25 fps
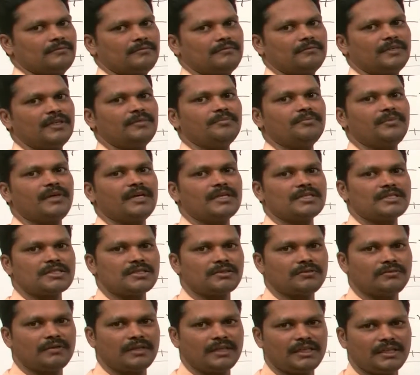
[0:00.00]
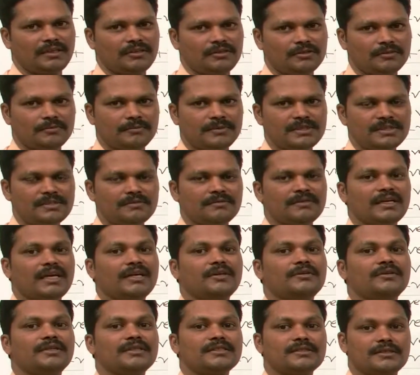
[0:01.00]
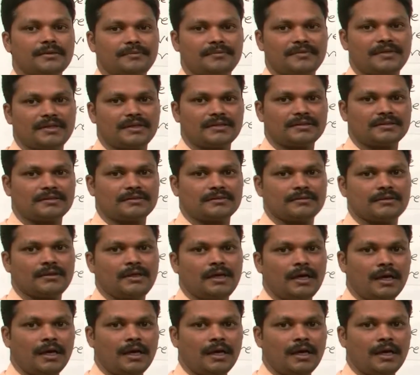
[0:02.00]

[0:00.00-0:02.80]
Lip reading: 1 positive, 1 negative means we are doing subtraction.